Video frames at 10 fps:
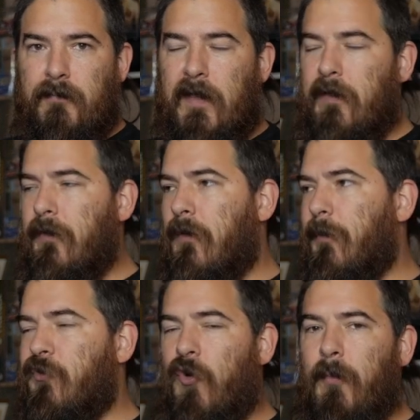that other
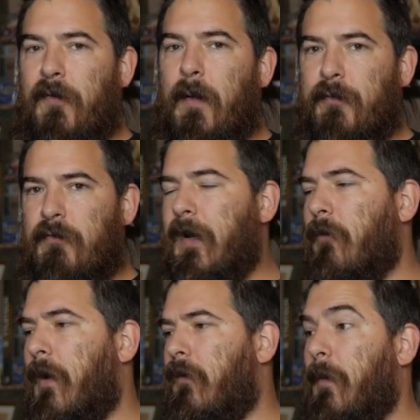patrol boat that was running around.